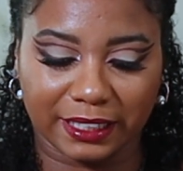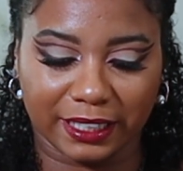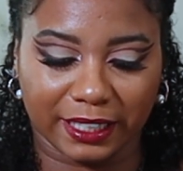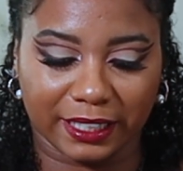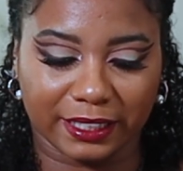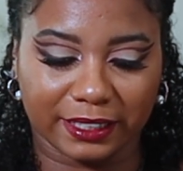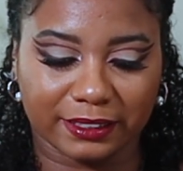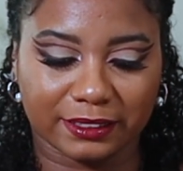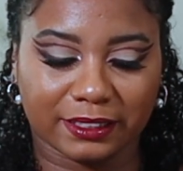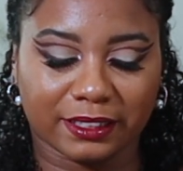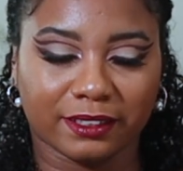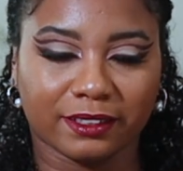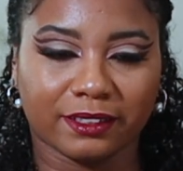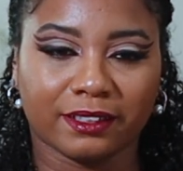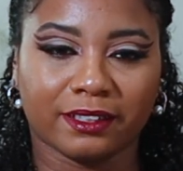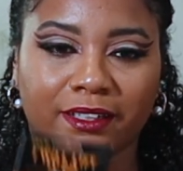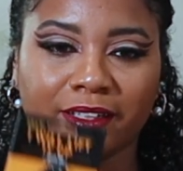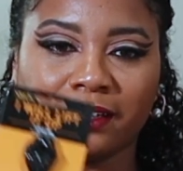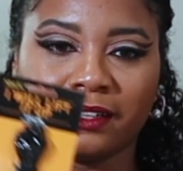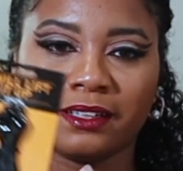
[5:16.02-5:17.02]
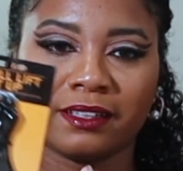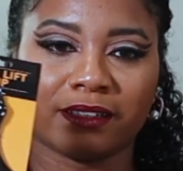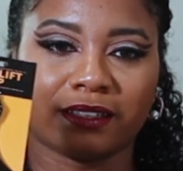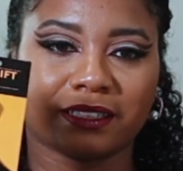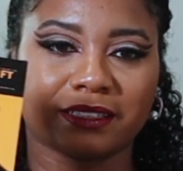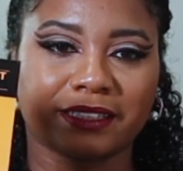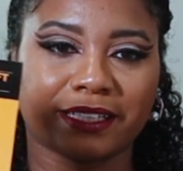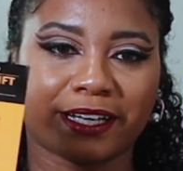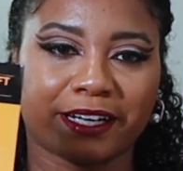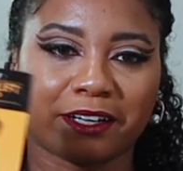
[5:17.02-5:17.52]
get
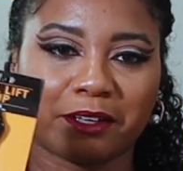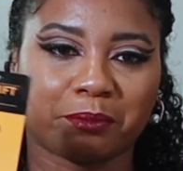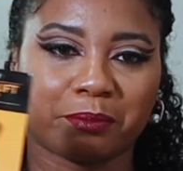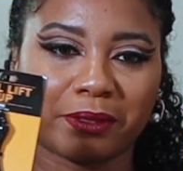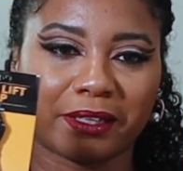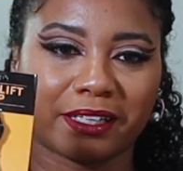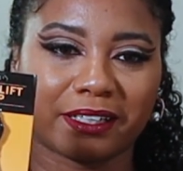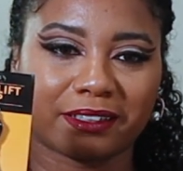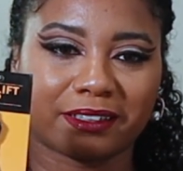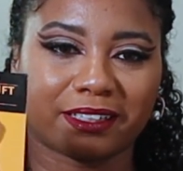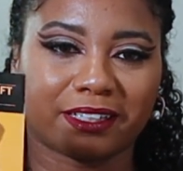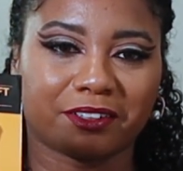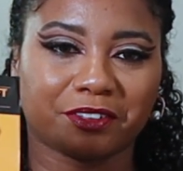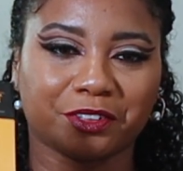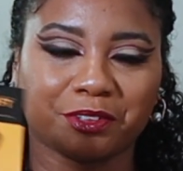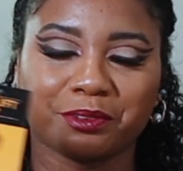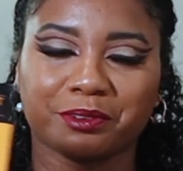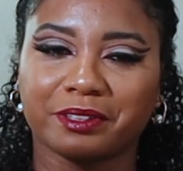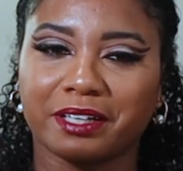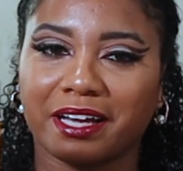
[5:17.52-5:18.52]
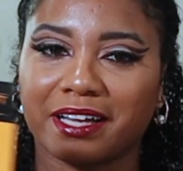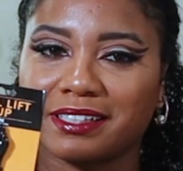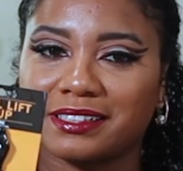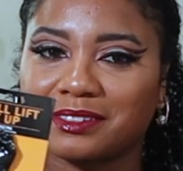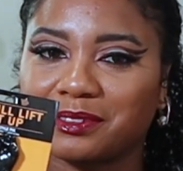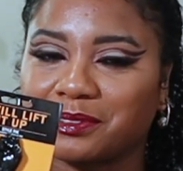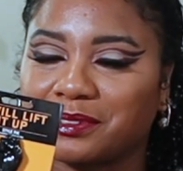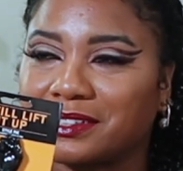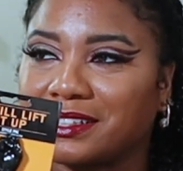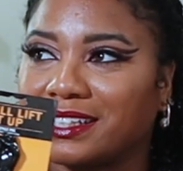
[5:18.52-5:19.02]
this hair pick. Now you
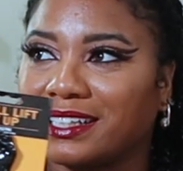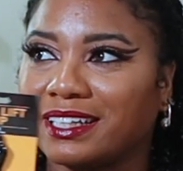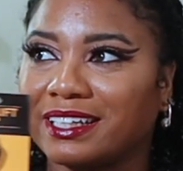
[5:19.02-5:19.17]
guys will see